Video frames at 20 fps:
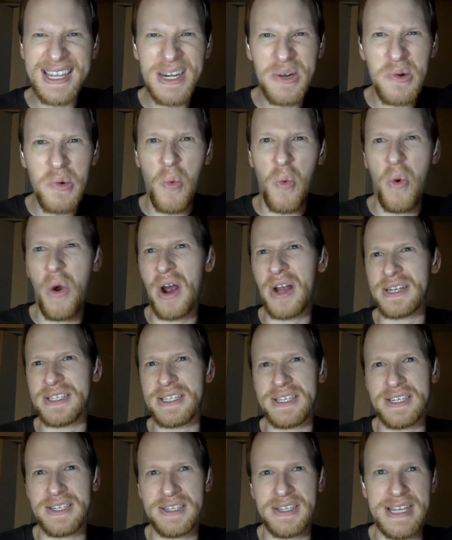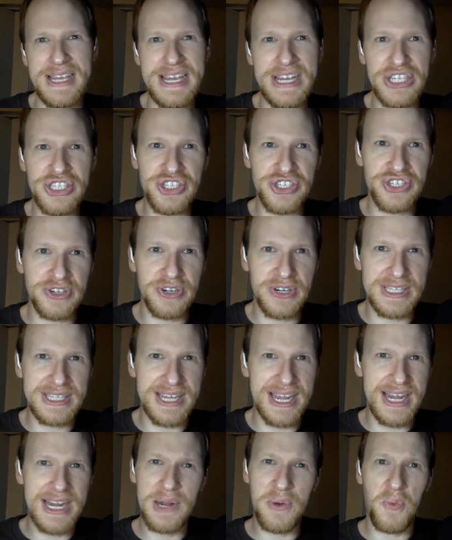I didn't want
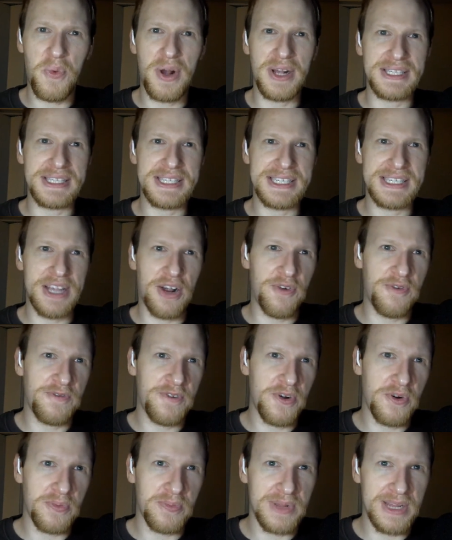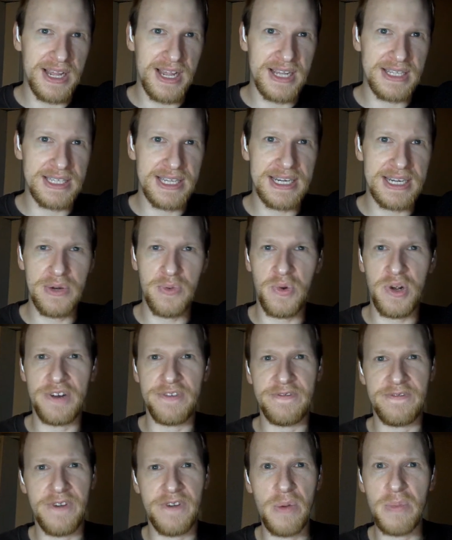insurance. I didn't want cell phone plans. I didn't
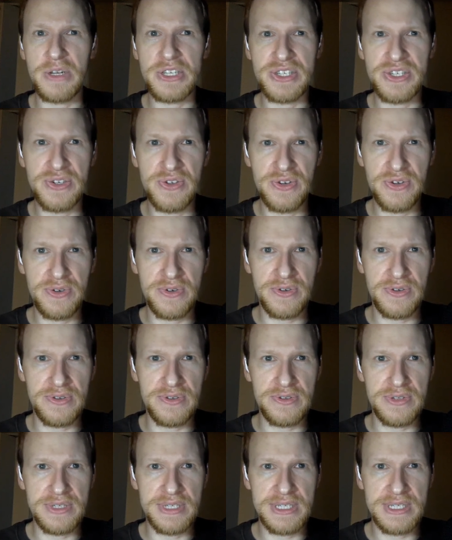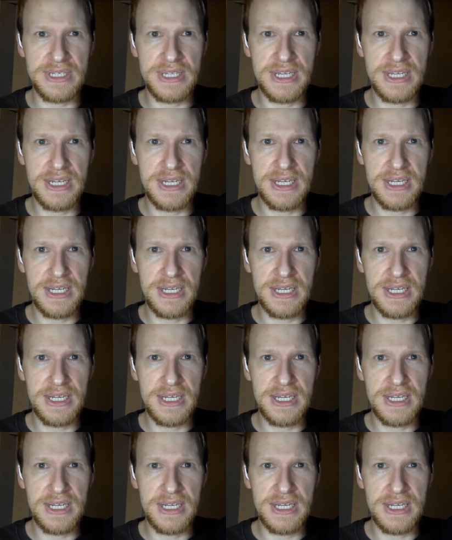want pharmaceuticals.